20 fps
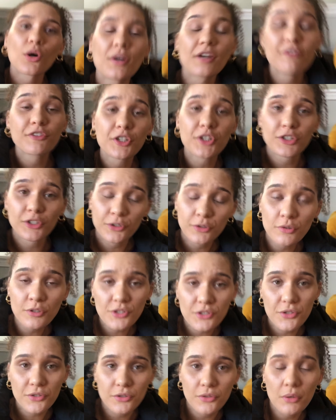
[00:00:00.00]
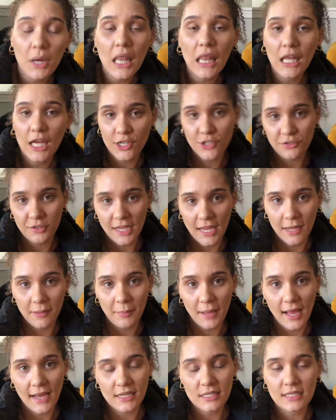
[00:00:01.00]
if you're new to luxury
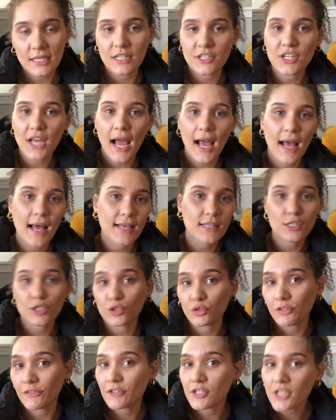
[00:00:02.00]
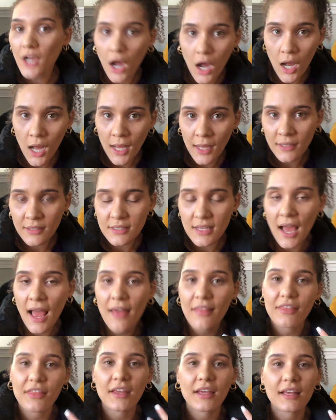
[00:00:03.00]
handbags such as Louis Vuittons,
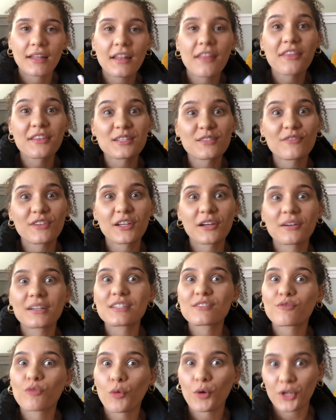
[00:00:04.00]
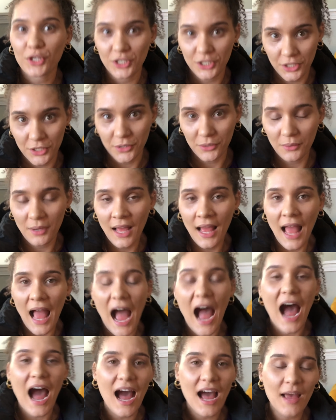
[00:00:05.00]
then this video is for you.
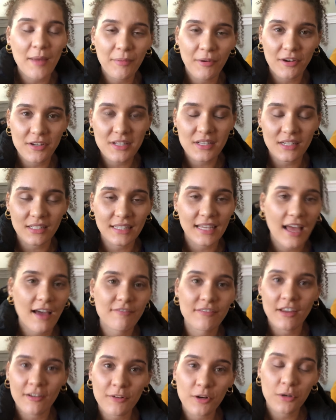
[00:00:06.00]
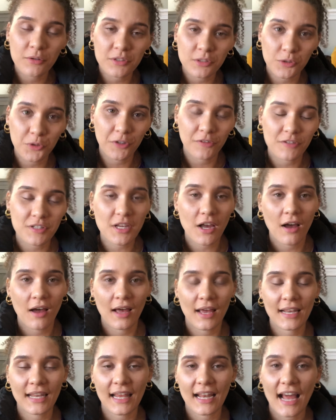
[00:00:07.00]
I personally have never owned a Louis
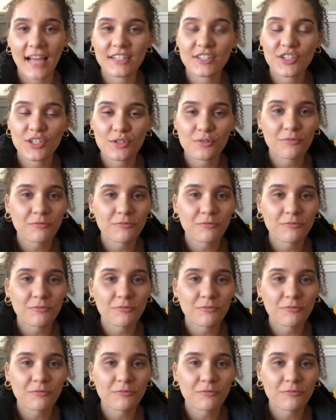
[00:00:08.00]
Vuitton, and I just